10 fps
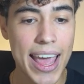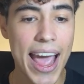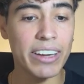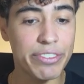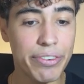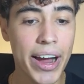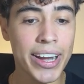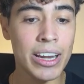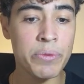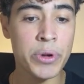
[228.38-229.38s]
And
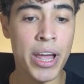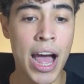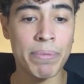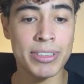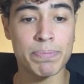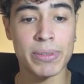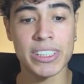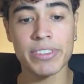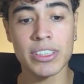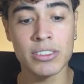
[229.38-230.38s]
finally, we have
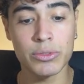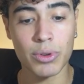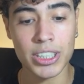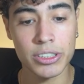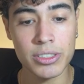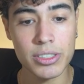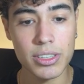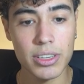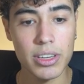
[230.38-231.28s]
specific instructions,